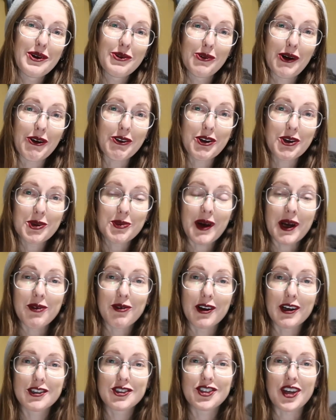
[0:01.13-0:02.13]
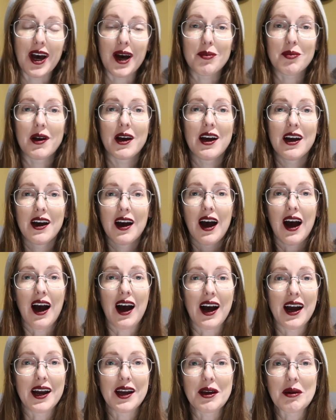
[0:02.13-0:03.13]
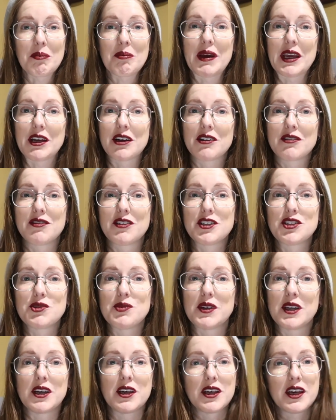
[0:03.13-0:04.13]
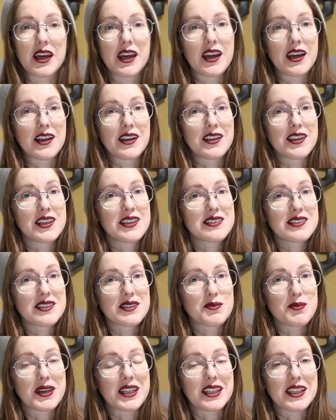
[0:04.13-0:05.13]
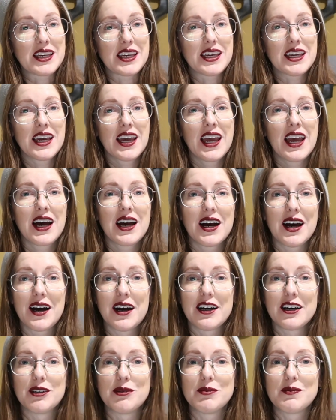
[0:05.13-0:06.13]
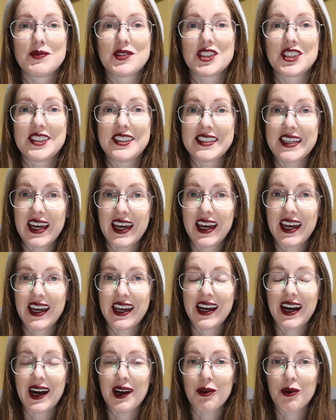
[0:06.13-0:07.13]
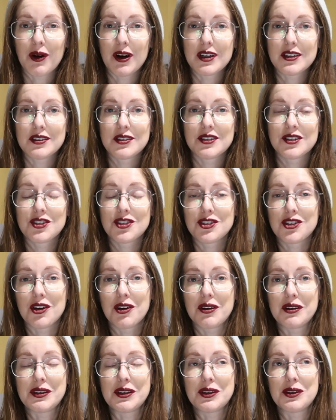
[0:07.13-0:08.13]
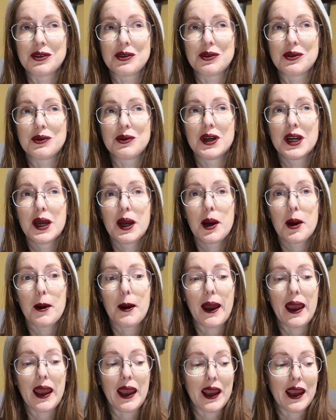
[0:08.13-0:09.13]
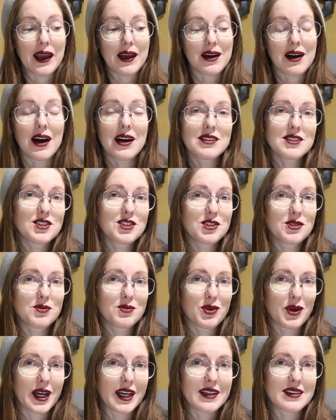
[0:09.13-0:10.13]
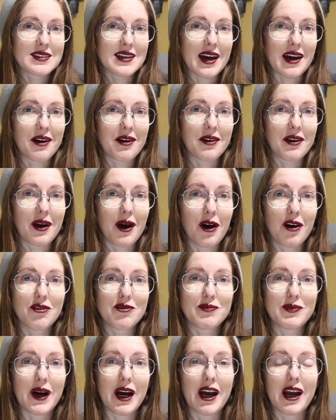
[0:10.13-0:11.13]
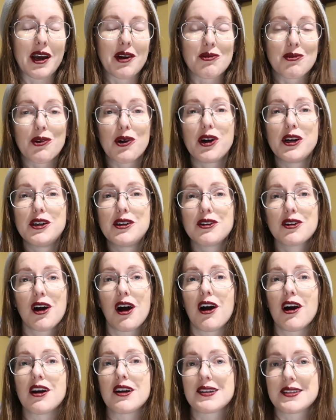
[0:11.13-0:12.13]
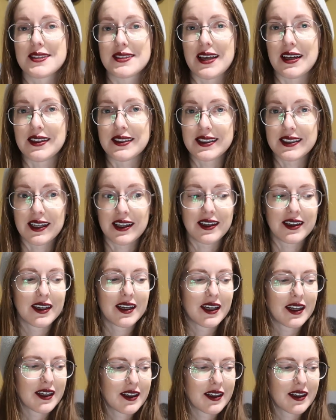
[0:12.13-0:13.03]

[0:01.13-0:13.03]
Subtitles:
Welcome to my workshop. I'm Maker Fishmeal and this is Millie. Today I want to show you a costume breakdown of my Royal Guard Zelda.